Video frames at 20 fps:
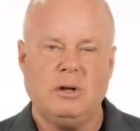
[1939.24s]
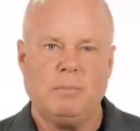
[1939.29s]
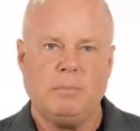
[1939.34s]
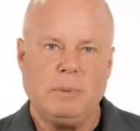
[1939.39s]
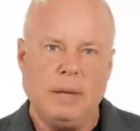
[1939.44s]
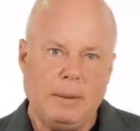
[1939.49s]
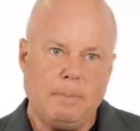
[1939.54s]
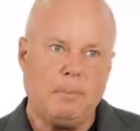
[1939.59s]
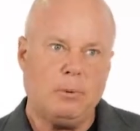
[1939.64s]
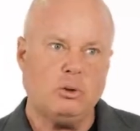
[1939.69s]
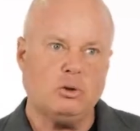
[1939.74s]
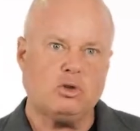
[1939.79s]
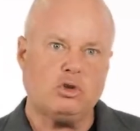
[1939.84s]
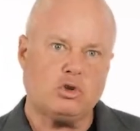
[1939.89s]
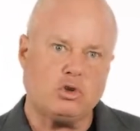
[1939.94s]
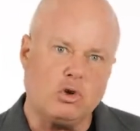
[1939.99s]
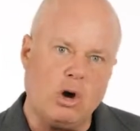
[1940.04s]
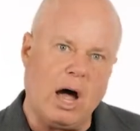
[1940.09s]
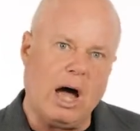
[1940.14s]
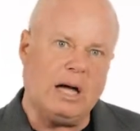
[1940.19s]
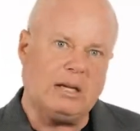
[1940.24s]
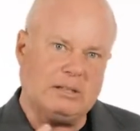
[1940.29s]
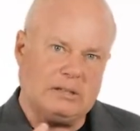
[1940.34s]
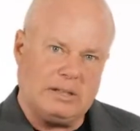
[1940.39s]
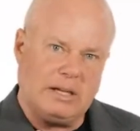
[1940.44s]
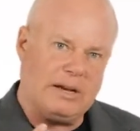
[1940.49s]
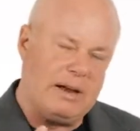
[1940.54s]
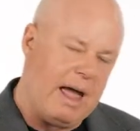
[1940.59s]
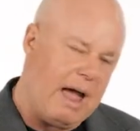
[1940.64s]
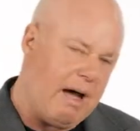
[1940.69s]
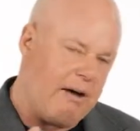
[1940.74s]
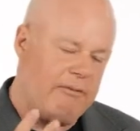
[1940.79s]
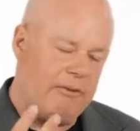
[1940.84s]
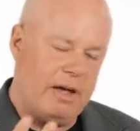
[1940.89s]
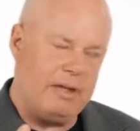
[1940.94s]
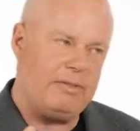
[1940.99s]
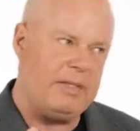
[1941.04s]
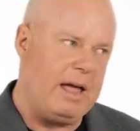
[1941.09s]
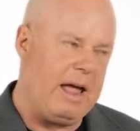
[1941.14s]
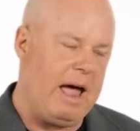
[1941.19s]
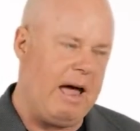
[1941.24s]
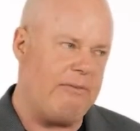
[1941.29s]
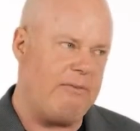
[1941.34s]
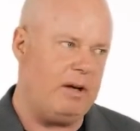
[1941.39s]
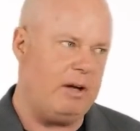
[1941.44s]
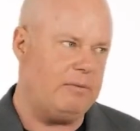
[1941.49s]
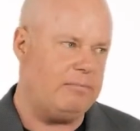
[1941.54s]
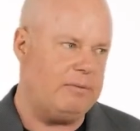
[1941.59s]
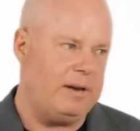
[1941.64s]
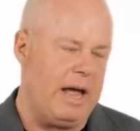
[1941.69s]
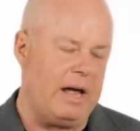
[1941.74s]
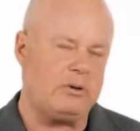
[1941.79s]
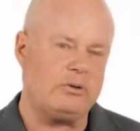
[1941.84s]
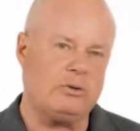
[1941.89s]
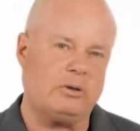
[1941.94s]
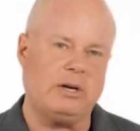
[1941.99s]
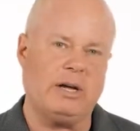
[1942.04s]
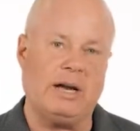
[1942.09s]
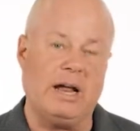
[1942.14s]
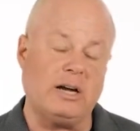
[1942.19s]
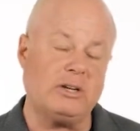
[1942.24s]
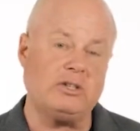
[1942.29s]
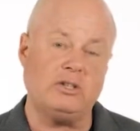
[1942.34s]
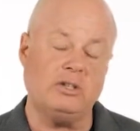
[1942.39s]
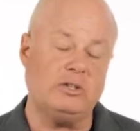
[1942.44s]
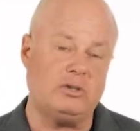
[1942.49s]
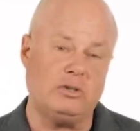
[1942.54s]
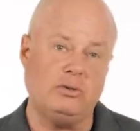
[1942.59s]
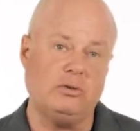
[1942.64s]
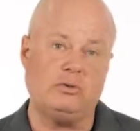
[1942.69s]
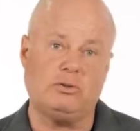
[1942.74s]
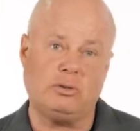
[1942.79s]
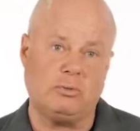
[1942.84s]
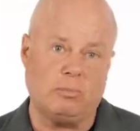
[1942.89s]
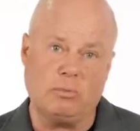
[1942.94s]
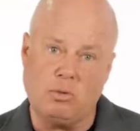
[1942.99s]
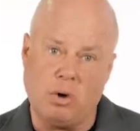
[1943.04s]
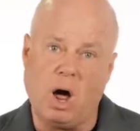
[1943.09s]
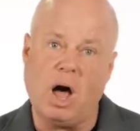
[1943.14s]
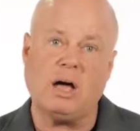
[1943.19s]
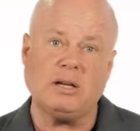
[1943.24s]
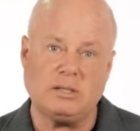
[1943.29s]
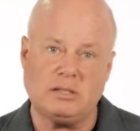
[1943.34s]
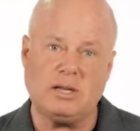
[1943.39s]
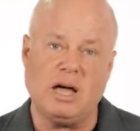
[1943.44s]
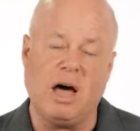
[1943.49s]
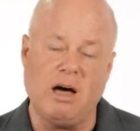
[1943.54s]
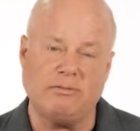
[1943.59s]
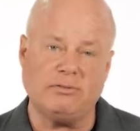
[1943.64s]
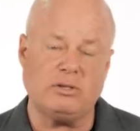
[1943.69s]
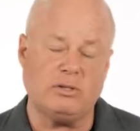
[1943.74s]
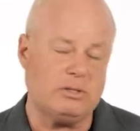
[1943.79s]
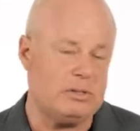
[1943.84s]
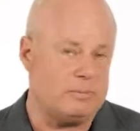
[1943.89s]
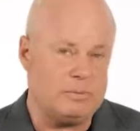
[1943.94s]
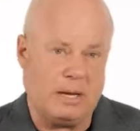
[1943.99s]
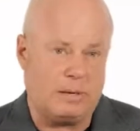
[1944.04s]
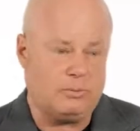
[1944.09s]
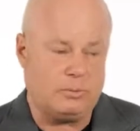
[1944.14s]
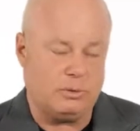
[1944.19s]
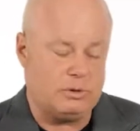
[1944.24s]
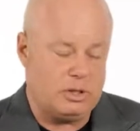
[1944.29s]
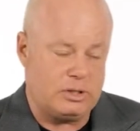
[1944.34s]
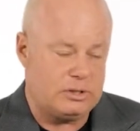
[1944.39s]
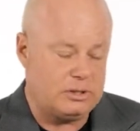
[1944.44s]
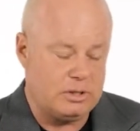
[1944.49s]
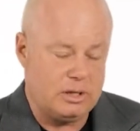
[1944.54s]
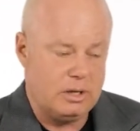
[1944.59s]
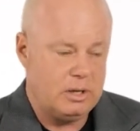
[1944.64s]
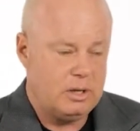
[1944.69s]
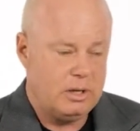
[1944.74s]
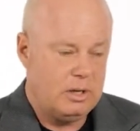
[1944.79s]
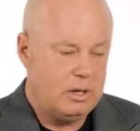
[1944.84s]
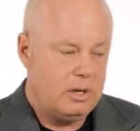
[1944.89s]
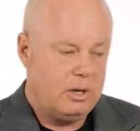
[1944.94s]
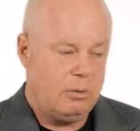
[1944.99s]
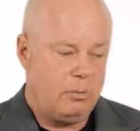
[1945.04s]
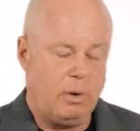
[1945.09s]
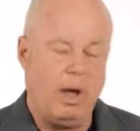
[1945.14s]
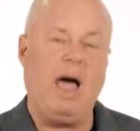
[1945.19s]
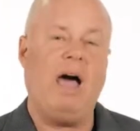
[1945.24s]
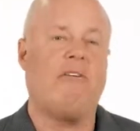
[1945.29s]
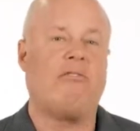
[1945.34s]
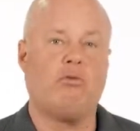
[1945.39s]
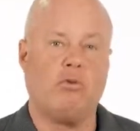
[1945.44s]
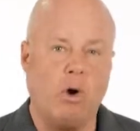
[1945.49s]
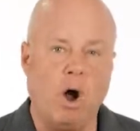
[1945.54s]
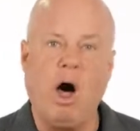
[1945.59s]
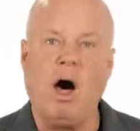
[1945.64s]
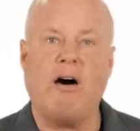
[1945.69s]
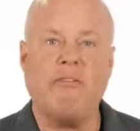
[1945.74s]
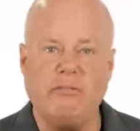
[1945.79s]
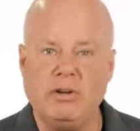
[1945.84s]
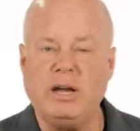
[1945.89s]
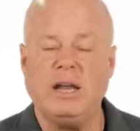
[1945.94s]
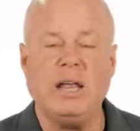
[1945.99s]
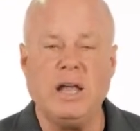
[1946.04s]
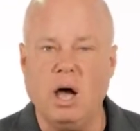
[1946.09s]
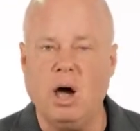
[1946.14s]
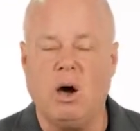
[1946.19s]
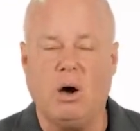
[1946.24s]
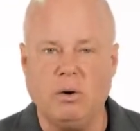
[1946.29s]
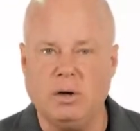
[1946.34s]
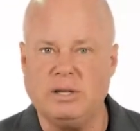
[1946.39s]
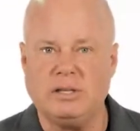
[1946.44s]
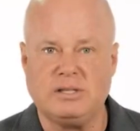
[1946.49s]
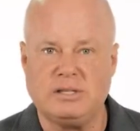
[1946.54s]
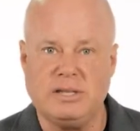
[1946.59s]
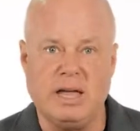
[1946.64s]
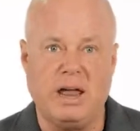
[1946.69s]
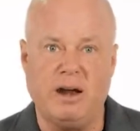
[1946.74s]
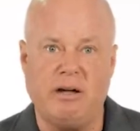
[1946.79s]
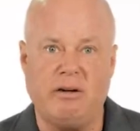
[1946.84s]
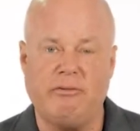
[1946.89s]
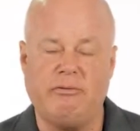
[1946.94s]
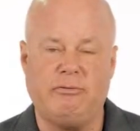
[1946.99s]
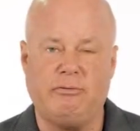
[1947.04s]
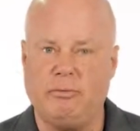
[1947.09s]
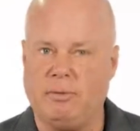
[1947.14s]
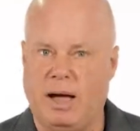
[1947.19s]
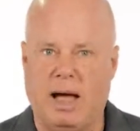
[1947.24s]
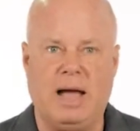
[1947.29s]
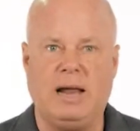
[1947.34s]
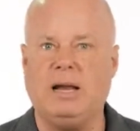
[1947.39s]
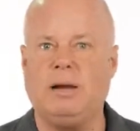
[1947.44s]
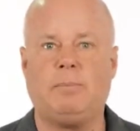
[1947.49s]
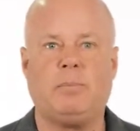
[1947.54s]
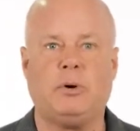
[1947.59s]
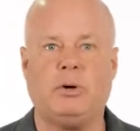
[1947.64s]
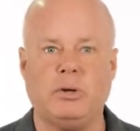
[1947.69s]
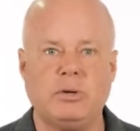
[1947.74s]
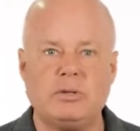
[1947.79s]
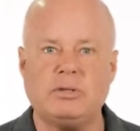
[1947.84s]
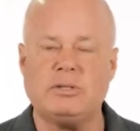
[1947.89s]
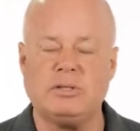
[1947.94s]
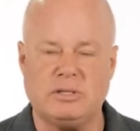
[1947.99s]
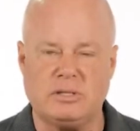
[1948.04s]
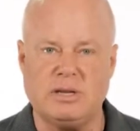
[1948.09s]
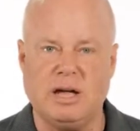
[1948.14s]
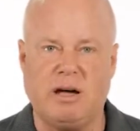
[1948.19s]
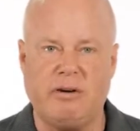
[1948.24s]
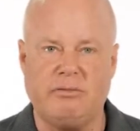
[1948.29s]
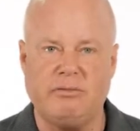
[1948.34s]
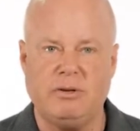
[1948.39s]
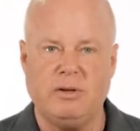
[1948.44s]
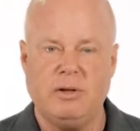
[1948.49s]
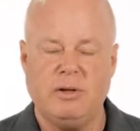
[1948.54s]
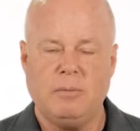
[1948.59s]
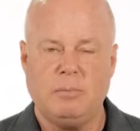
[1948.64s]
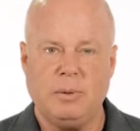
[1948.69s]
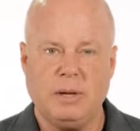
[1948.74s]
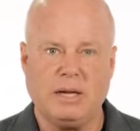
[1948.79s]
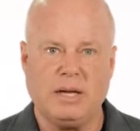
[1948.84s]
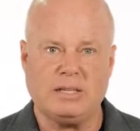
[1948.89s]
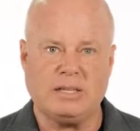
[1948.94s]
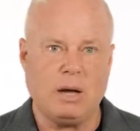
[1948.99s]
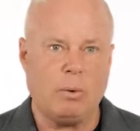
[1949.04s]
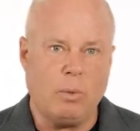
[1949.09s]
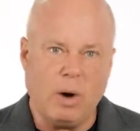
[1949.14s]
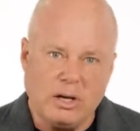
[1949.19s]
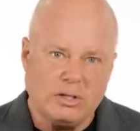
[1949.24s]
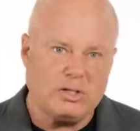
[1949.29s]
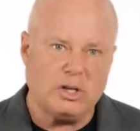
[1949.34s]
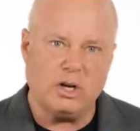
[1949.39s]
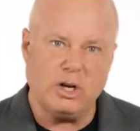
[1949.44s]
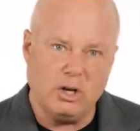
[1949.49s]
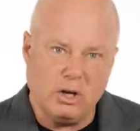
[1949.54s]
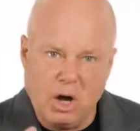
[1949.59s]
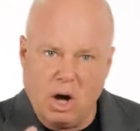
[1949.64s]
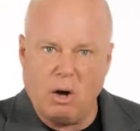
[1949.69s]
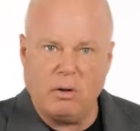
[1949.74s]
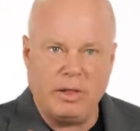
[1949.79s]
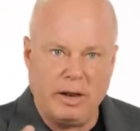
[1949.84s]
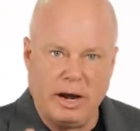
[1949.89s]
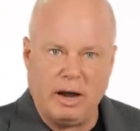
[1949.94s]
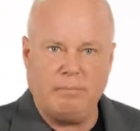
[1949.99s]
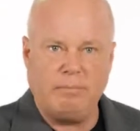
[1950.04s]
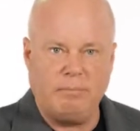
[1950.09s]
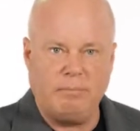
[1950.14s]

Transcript: People trust and they have a natural connection to some raw stuff. So sometimes we'll have raw video instead of highly produced stuff, because I want you to know that